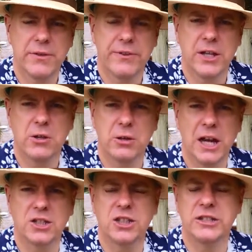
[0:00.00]
then you can
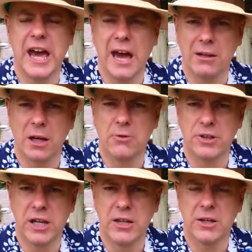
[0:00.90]
actually download
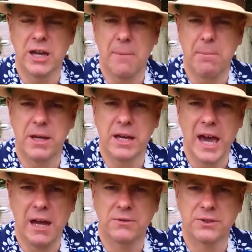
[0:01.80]
the company
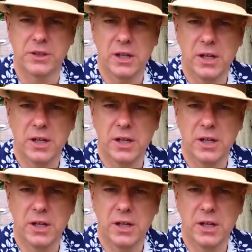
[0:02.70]
accounts.